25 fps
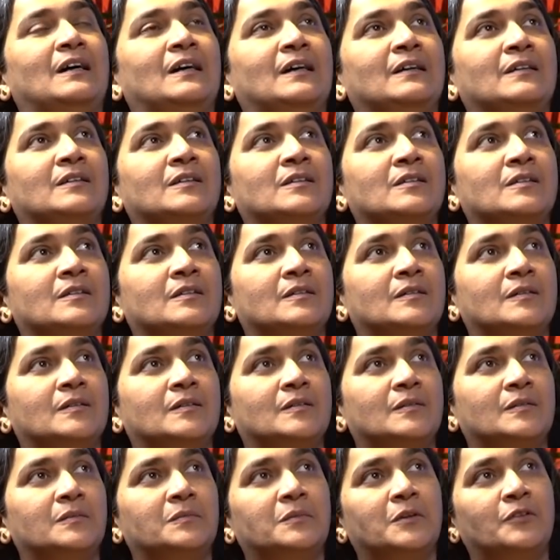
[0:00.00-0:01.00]

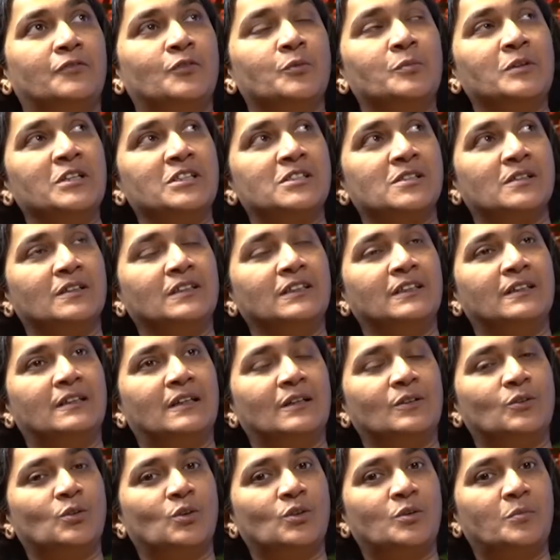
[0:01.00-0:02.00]
a few minutes earlier,
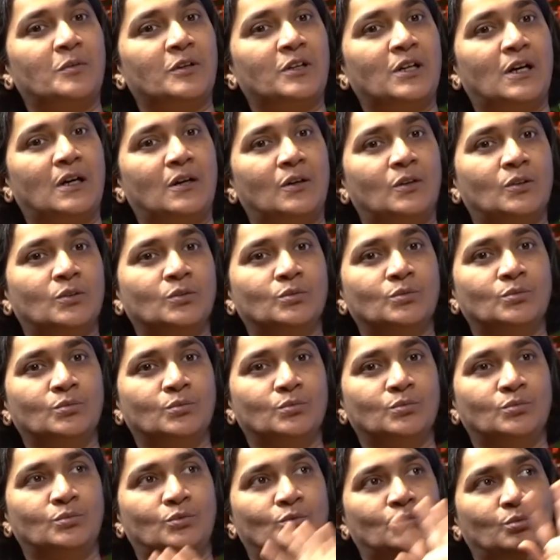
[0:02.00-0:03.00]
I talked about how
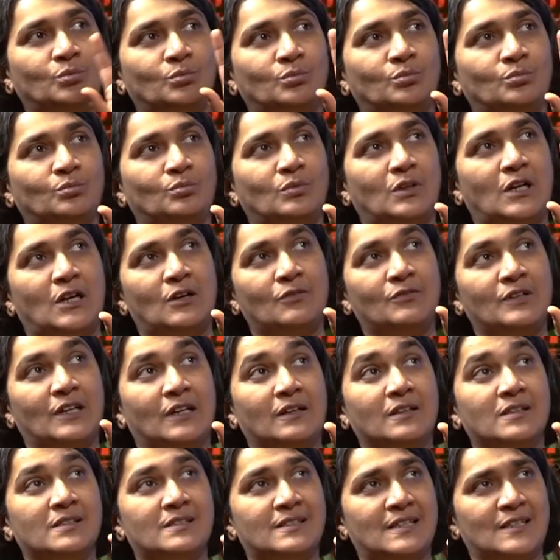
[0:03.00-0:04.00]
we
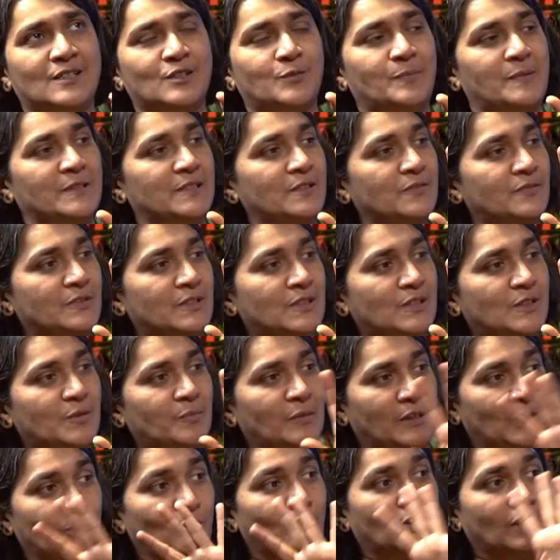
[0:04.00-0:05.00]
understand specificity
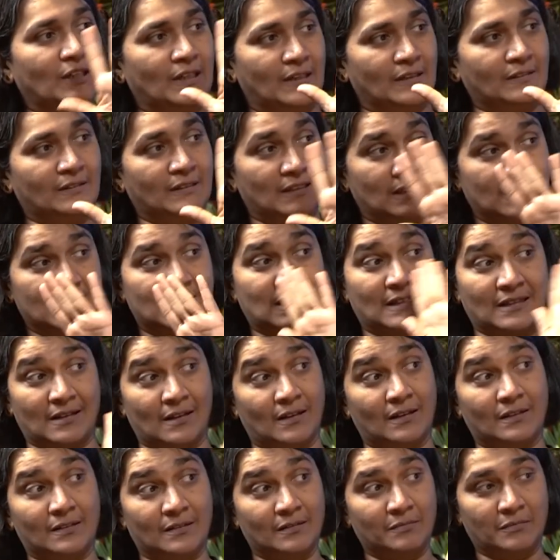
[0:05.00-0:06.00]
by looking at things that
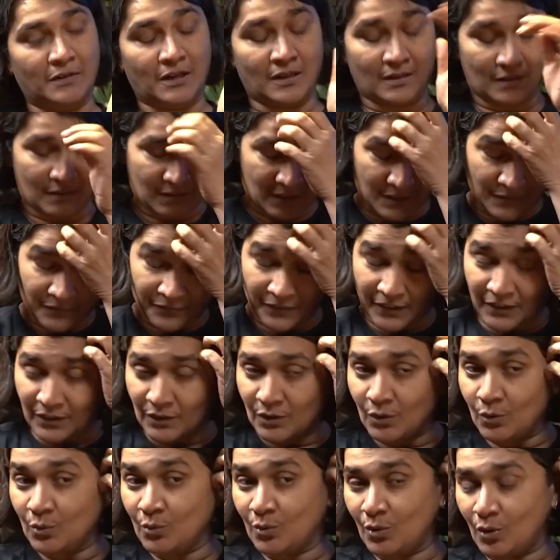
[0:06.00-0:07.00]
are
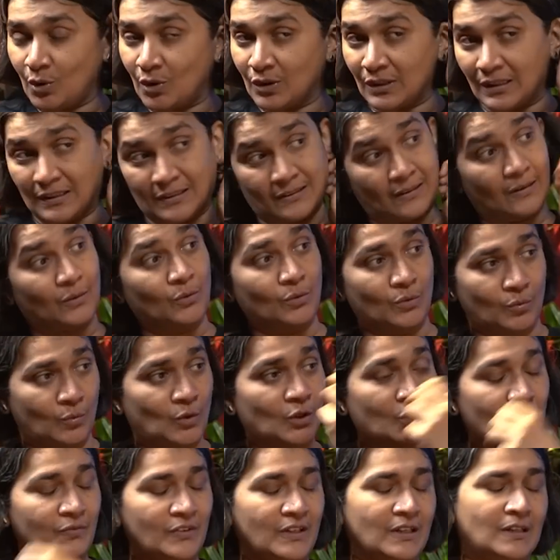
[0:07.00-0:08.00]
different to or around
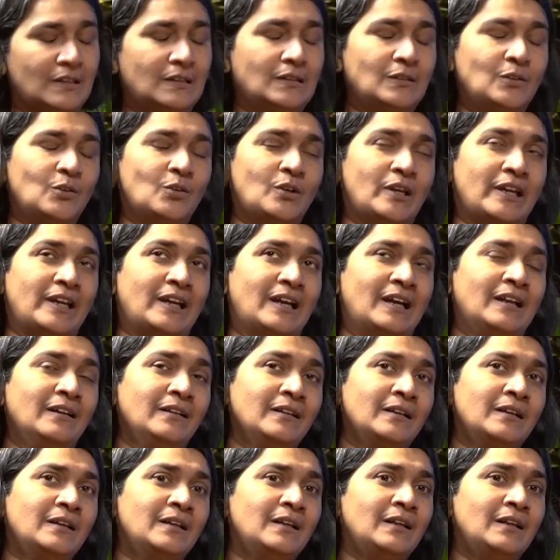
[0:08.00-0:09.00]
what we are looking at.